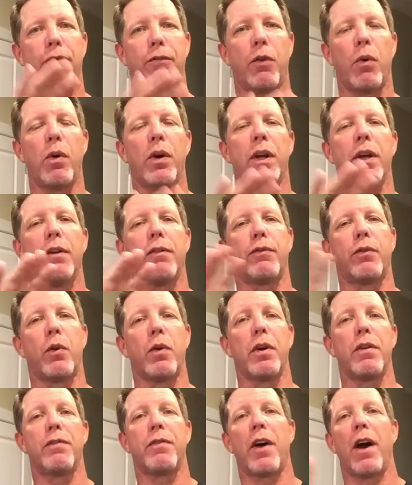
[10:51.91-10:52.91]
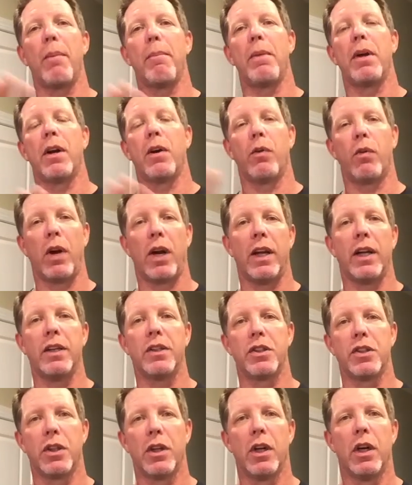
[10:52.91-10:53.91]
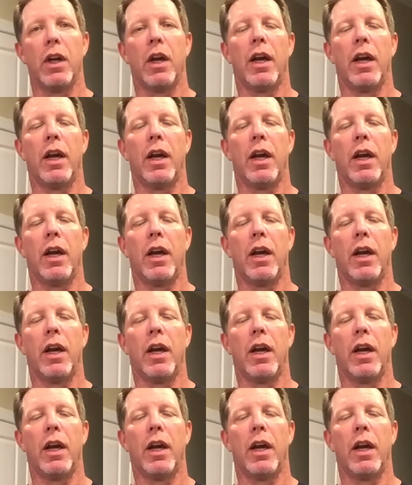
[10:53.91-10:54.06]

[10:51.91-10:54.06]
40 to 45 minute range